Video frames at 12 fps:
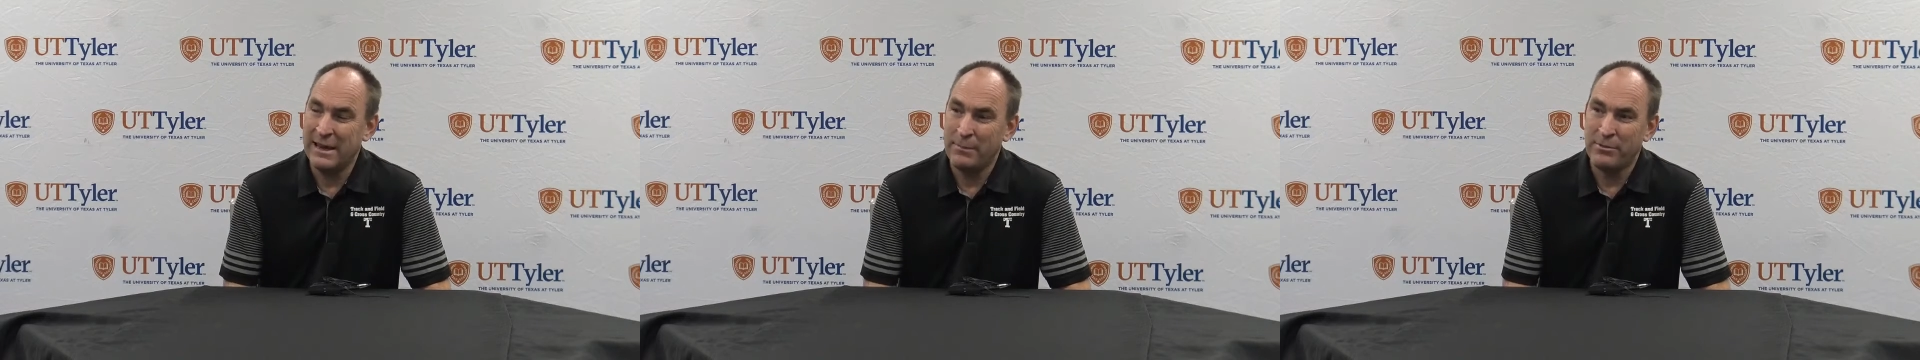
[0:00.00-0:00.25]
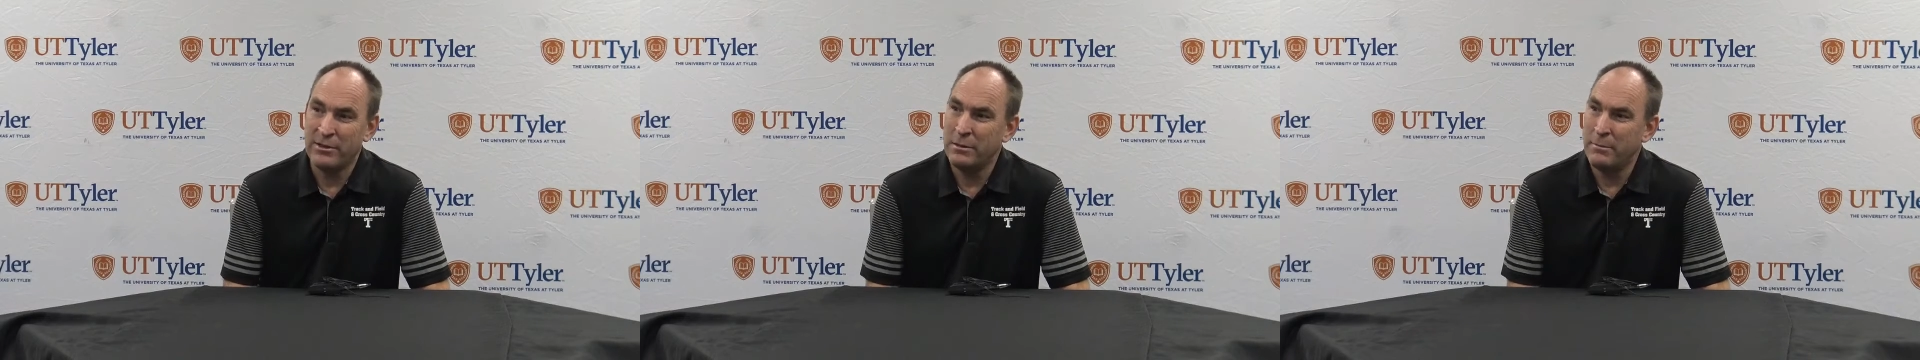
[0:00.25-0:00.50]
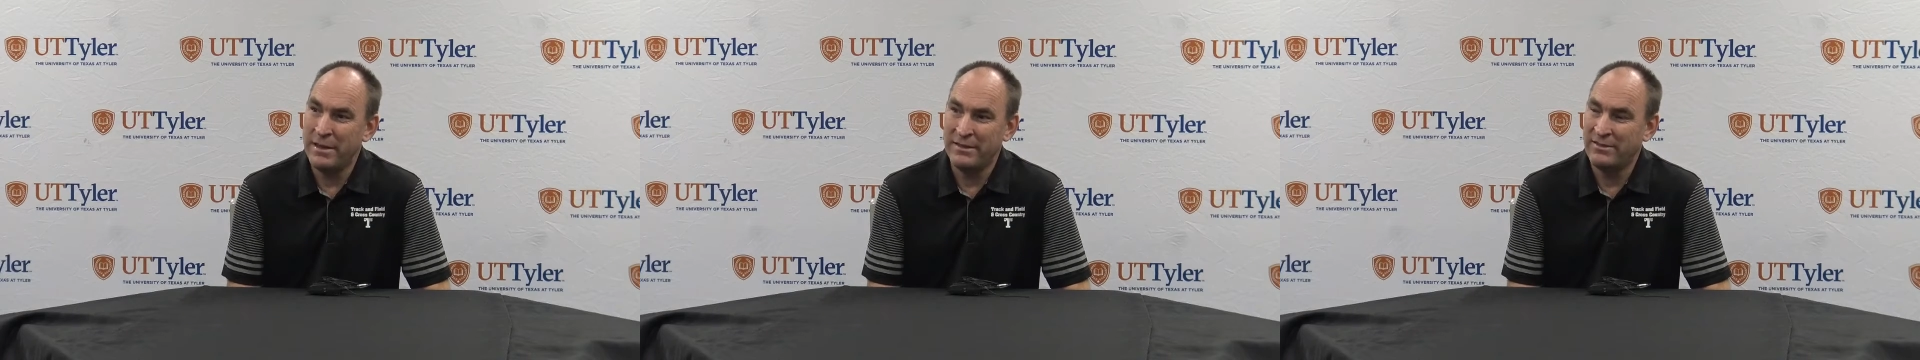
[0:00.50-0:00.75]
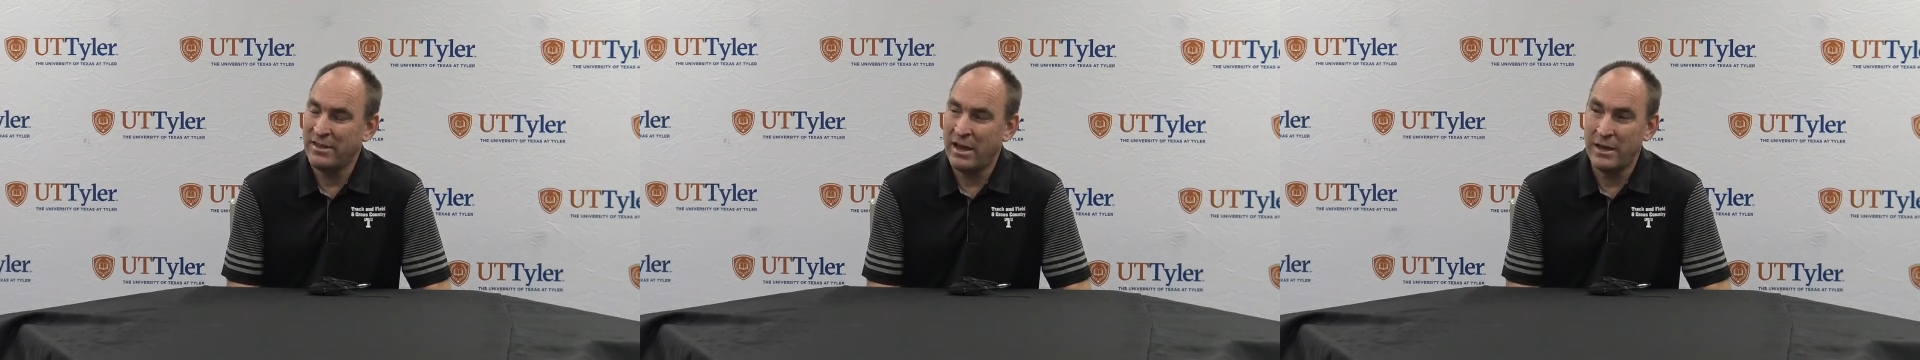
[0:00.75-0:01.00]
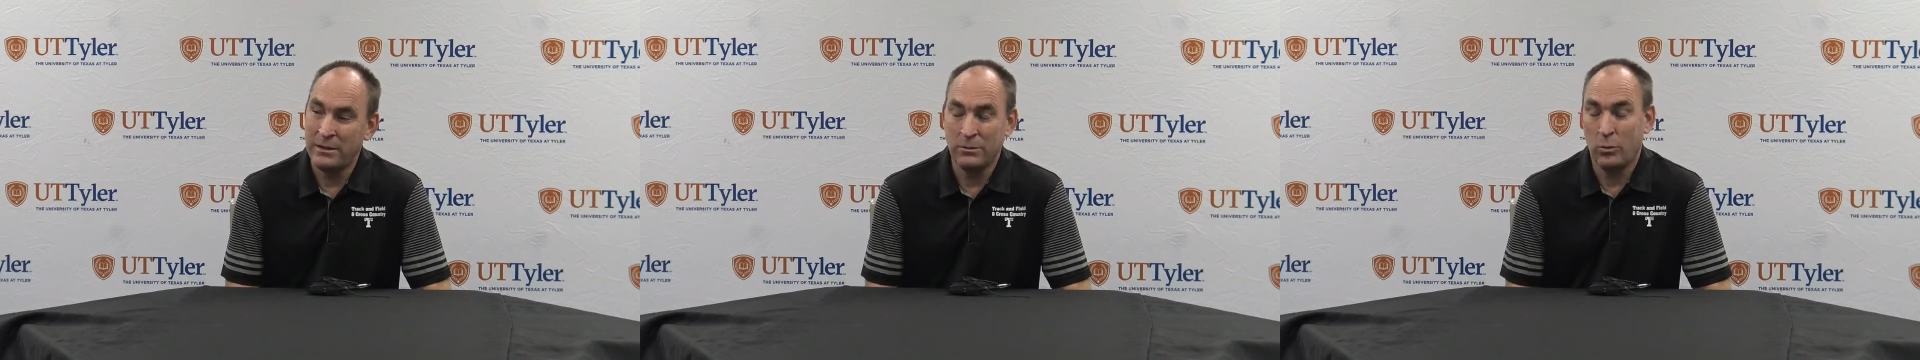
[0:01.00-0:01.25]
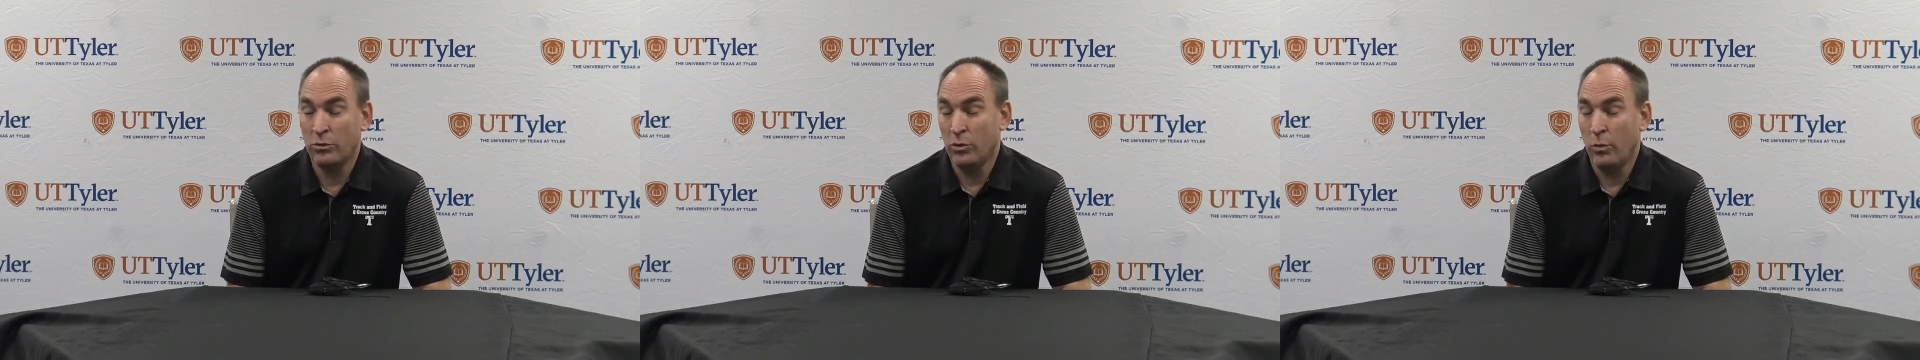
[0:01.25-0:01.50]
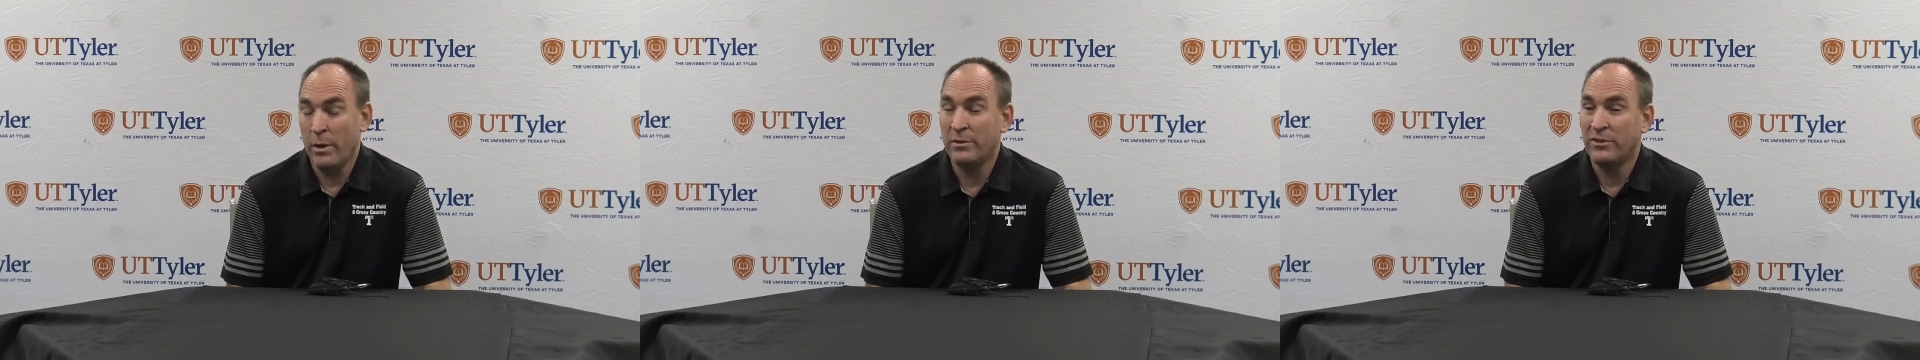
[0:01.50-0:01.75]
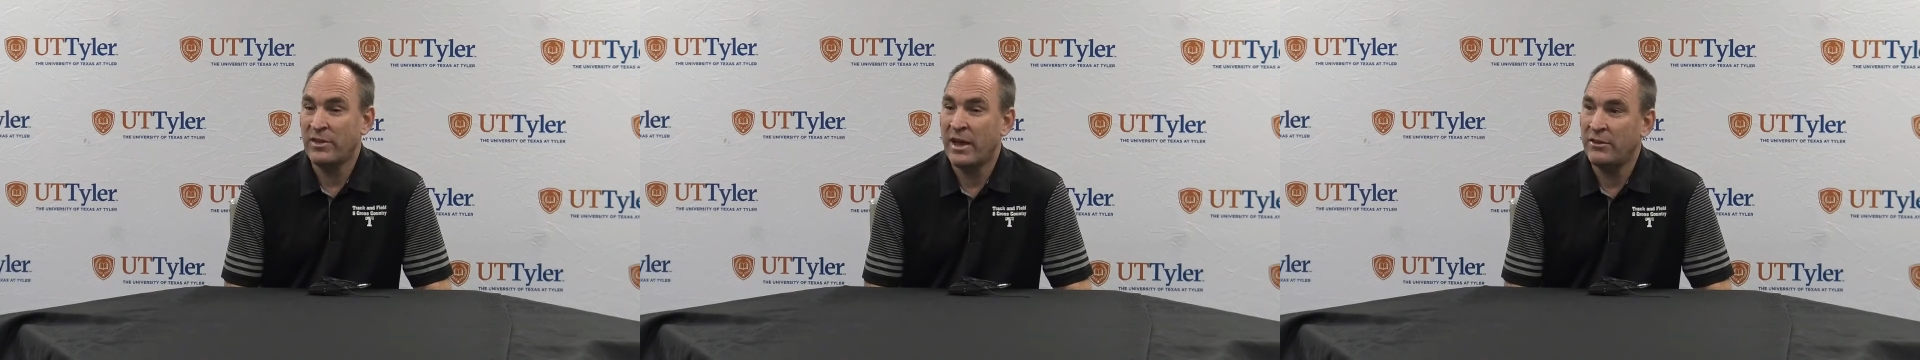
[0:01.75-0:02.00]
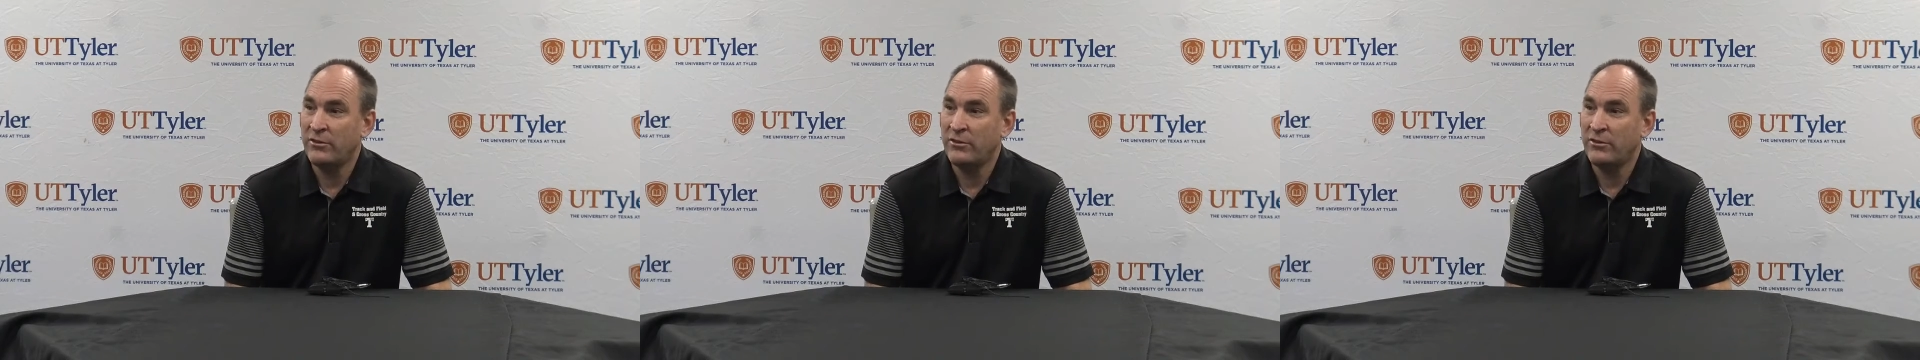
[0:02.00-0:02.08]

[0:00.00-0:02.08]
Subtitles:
depth on the men's side or the women's side.